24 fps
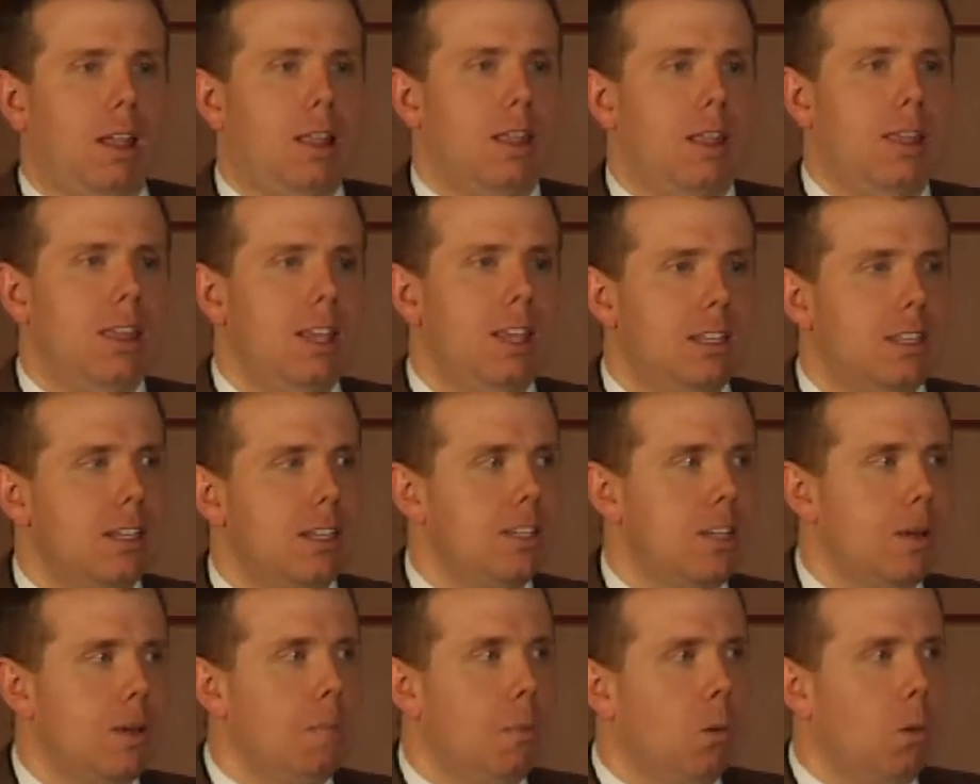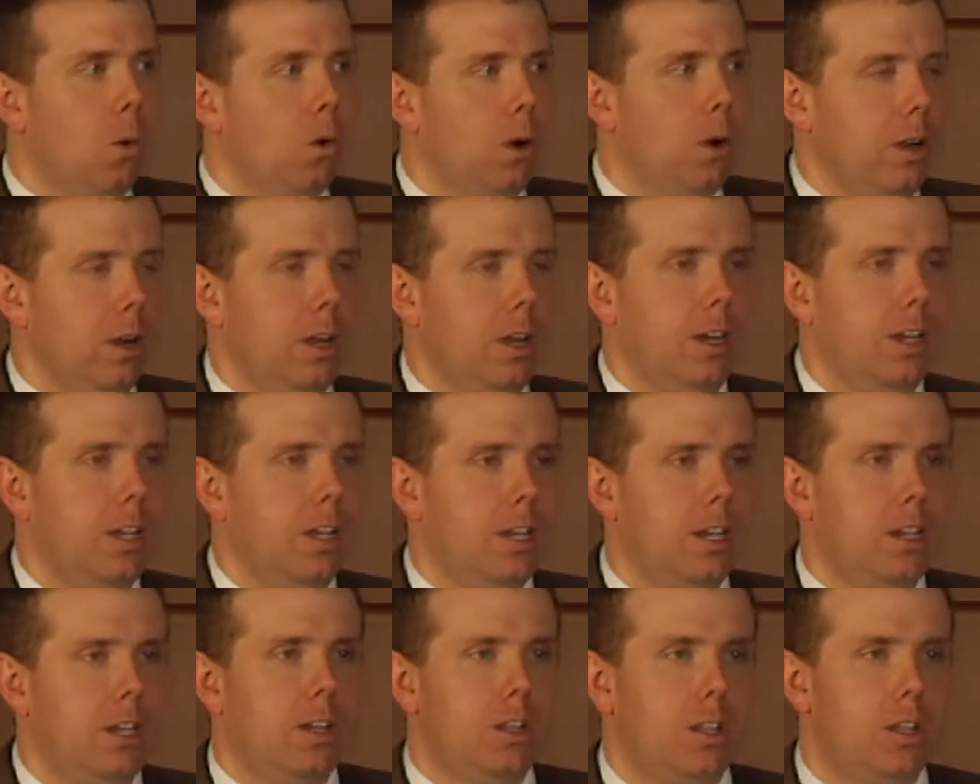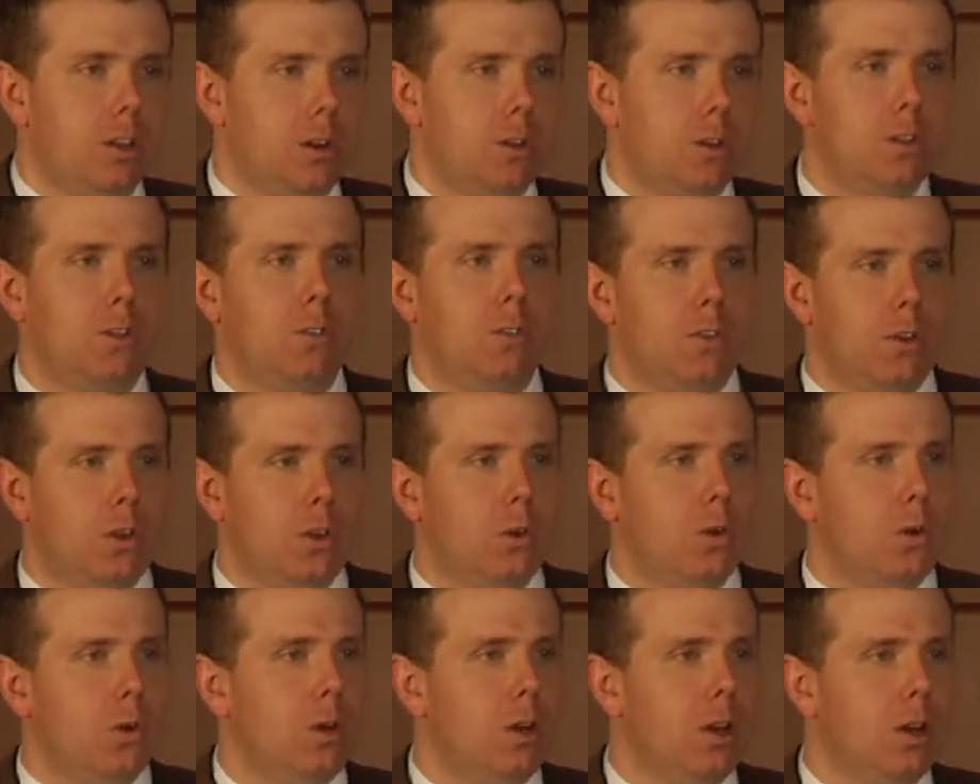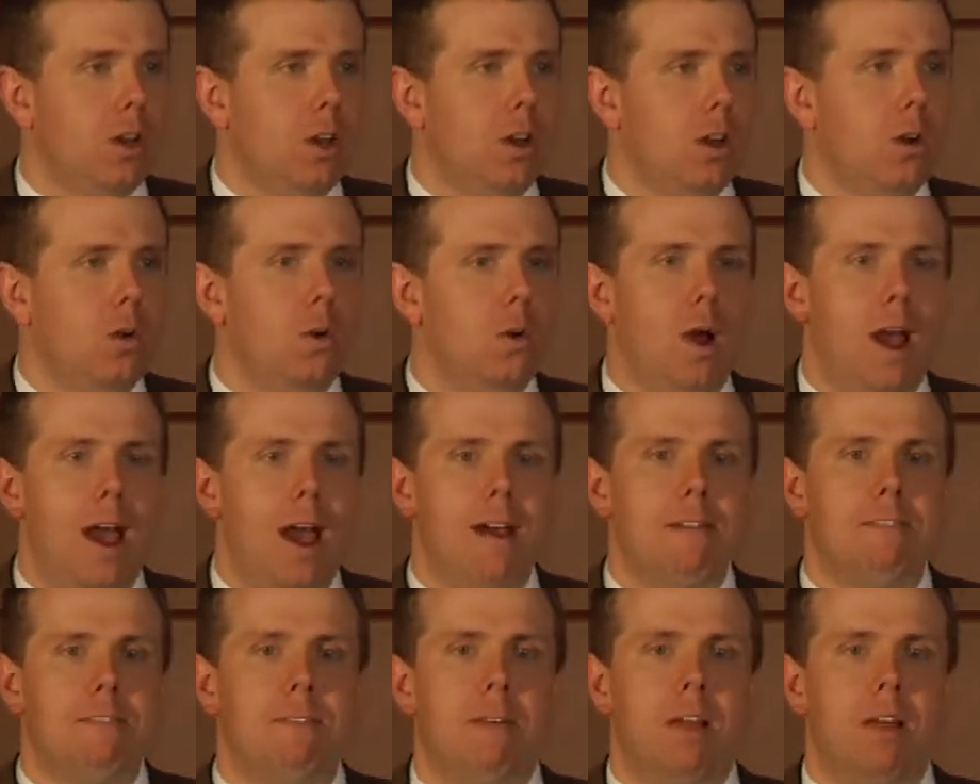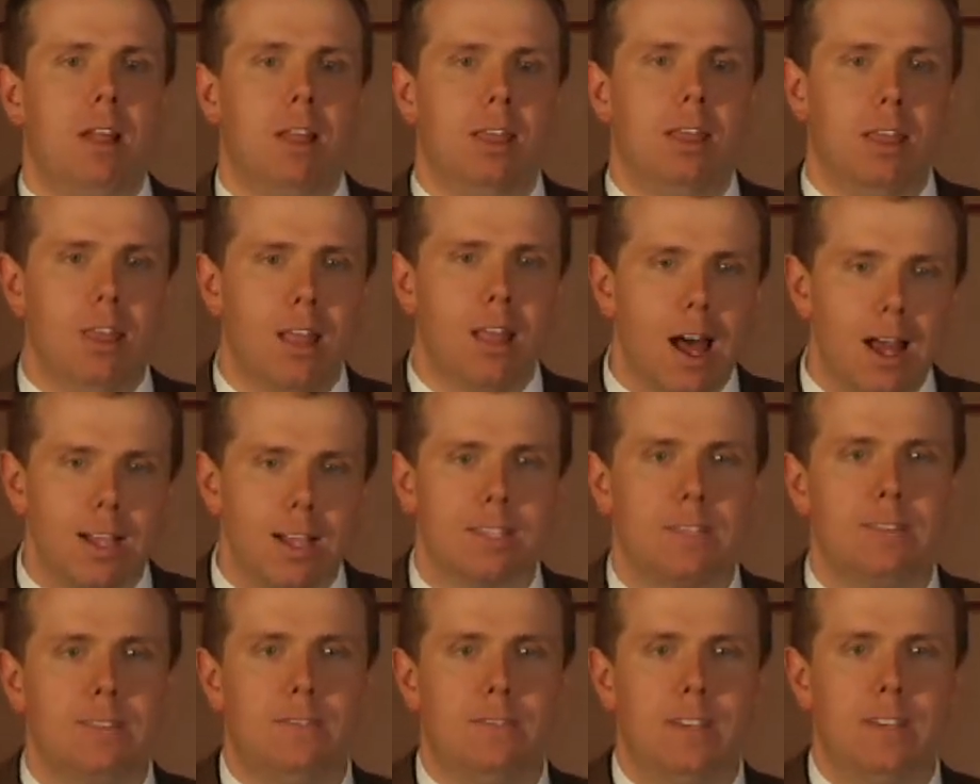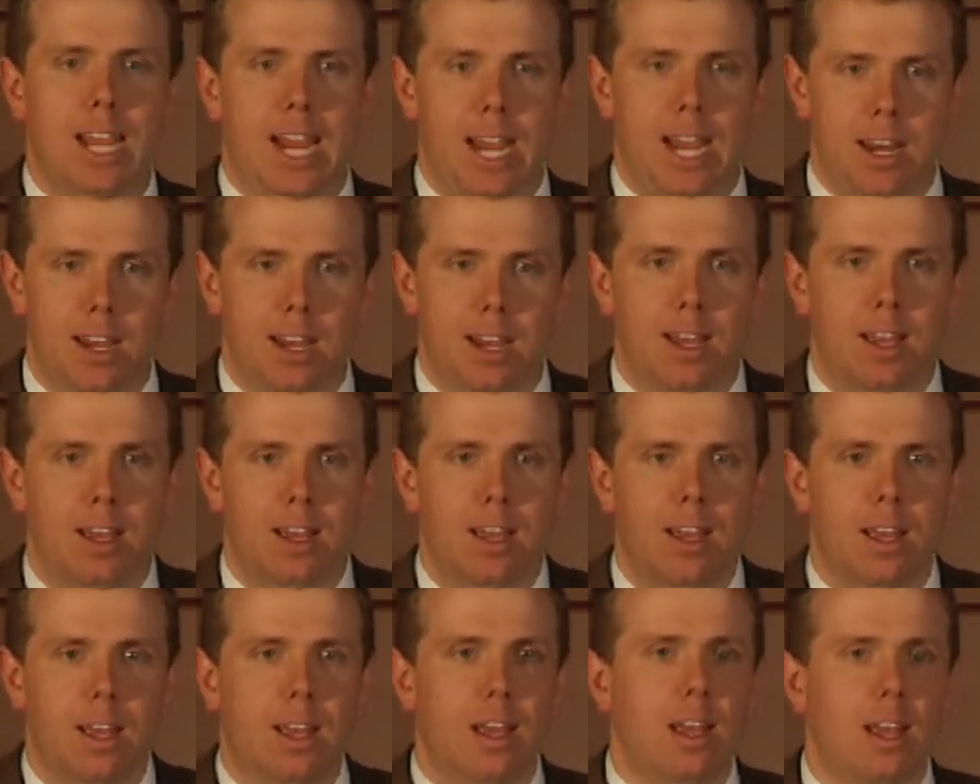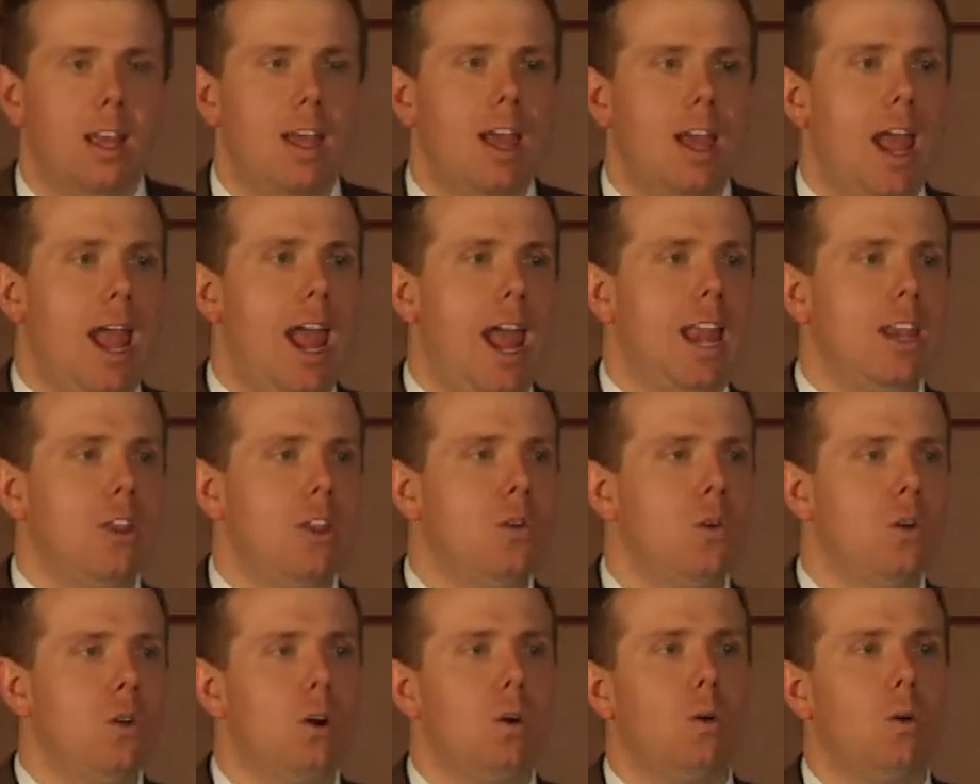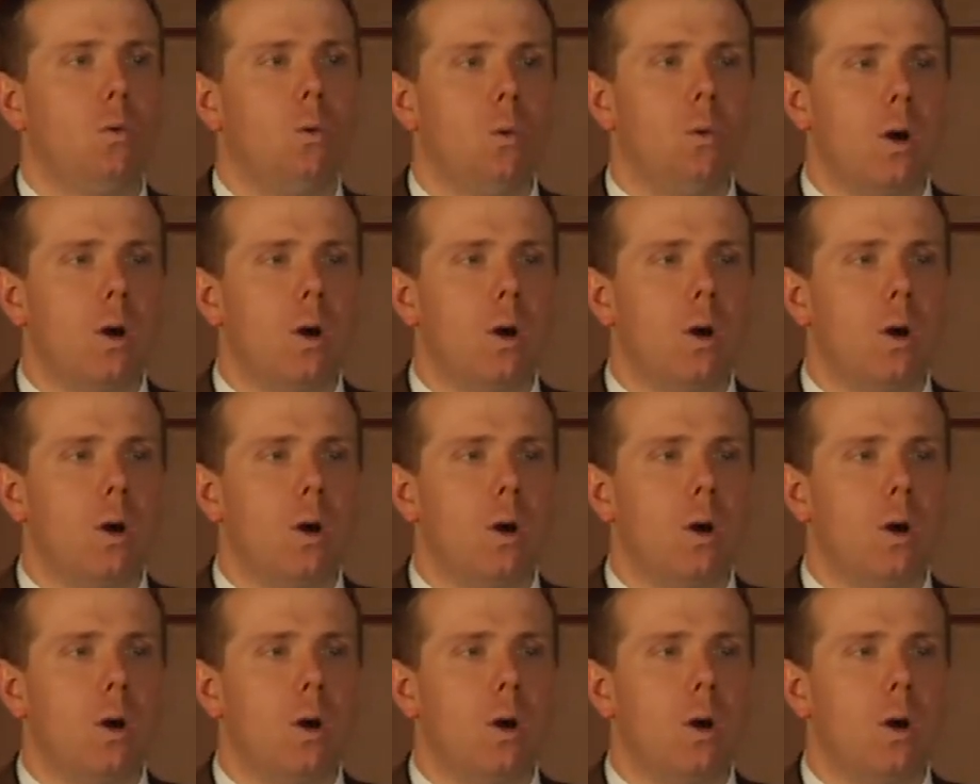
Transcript: this is important to those of you who have lots of data and you don't